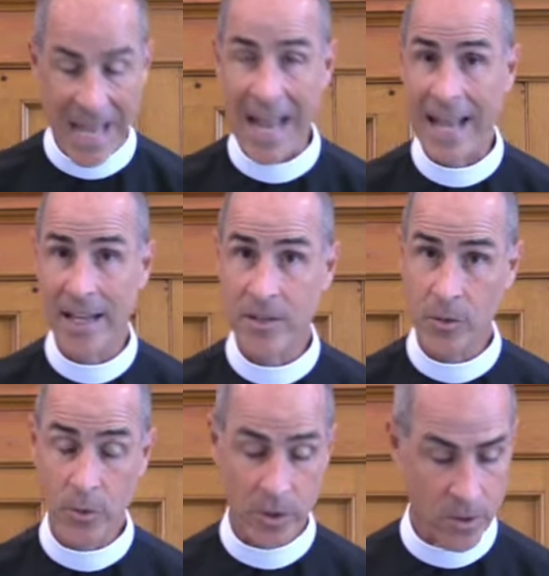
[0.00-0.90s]
end
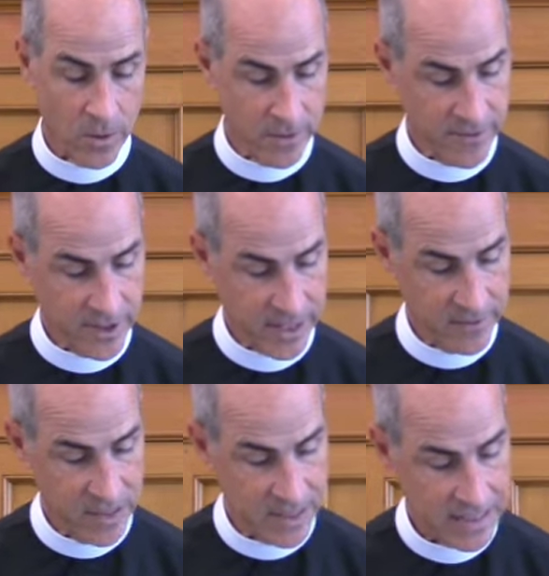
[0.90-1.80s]
or goal of
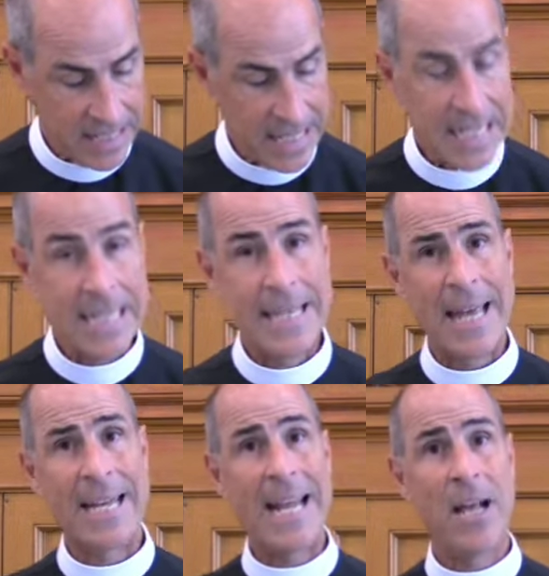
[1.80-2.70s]
forgiveness is
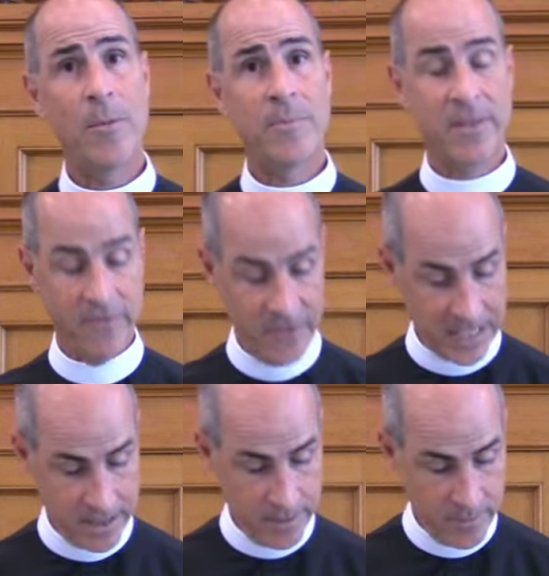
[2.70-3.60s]
that it helps
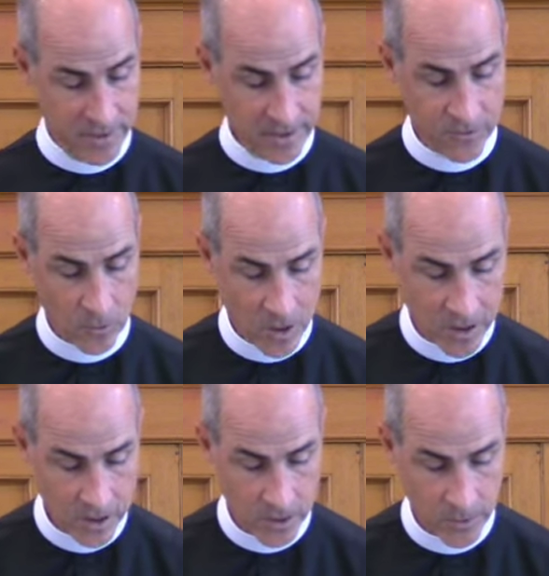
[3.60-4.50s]
victims of
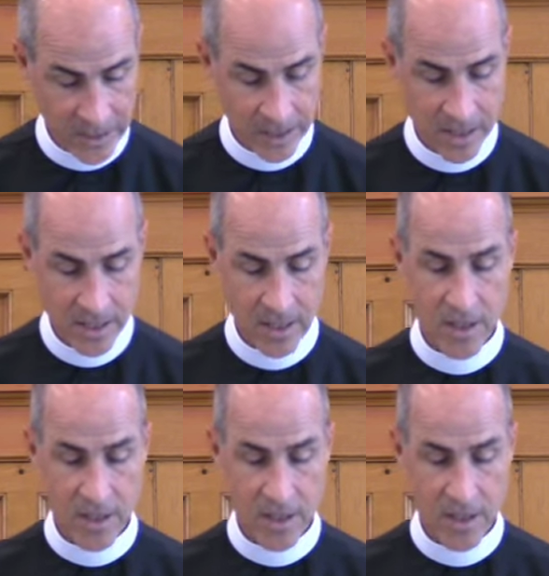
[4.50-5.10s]
wrongdoing